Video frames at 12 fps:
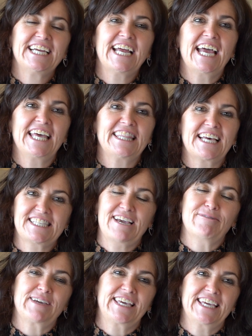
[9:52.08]
And that's
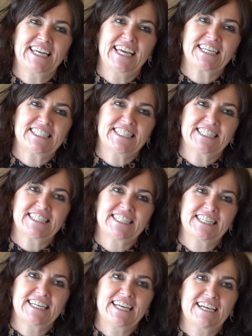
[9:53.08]
how we connected.
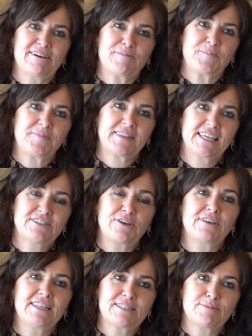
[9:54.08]

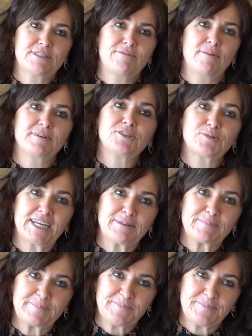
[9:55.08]
So this was from a dream.